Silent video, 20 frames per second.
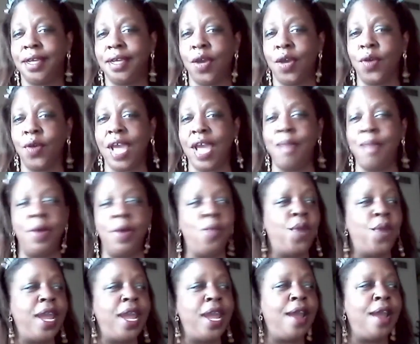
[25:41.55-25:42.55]
Okay, but
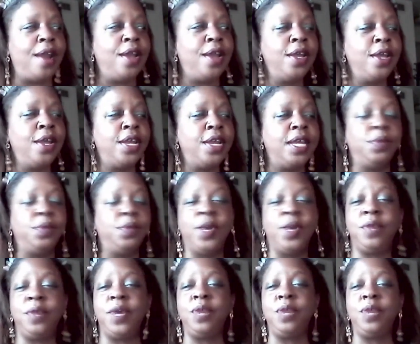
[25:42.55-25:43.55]

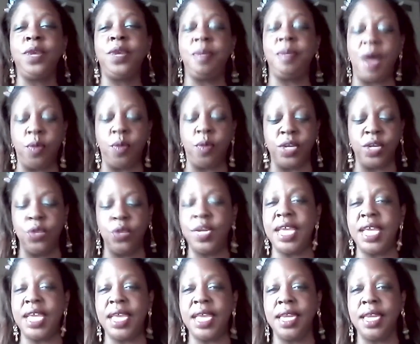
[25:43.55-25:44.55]
what about when you
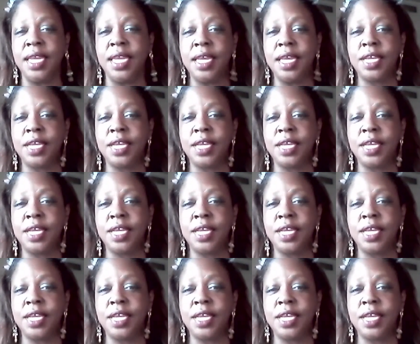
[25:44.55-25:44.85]
need,